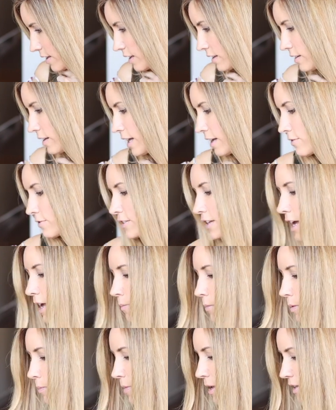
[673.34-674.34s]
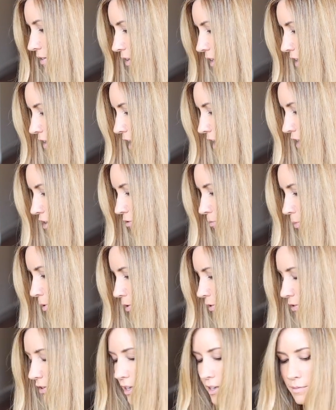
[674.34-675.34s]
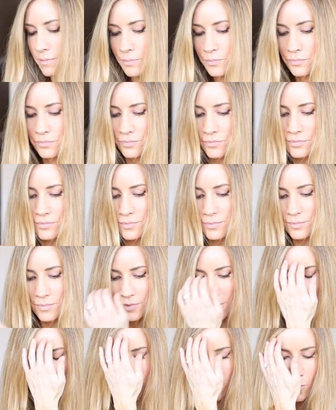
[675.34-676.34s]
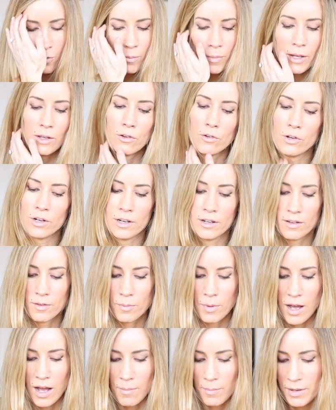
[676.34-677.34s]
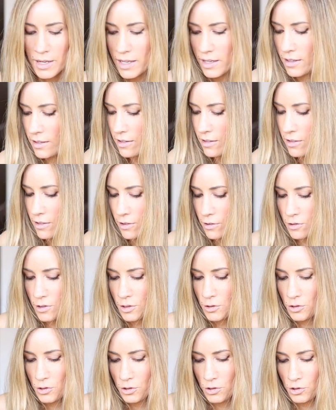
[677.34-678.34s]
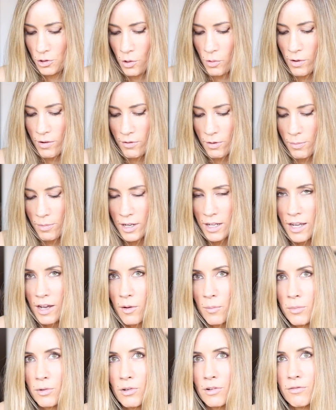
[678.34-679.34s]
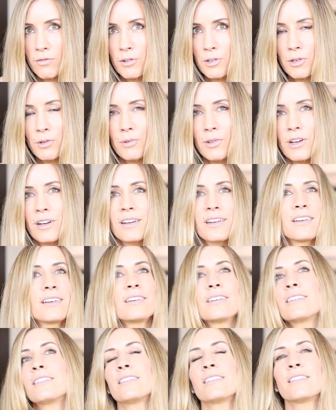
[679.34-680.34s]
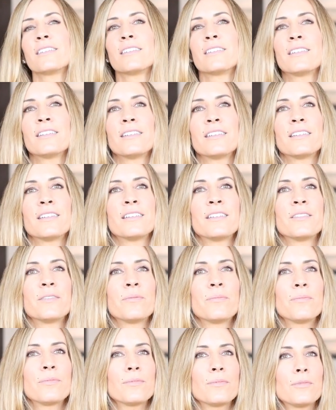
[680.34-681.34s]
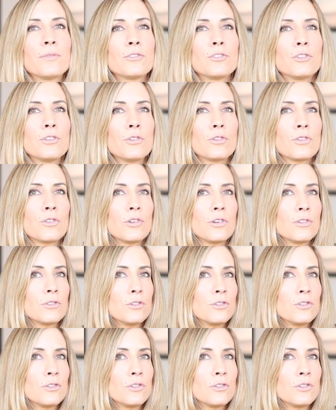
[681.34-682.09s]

in a lifetime amazing kind of person. Oh my goodness, Poppy, let's just show everybody how beautiful you look. She's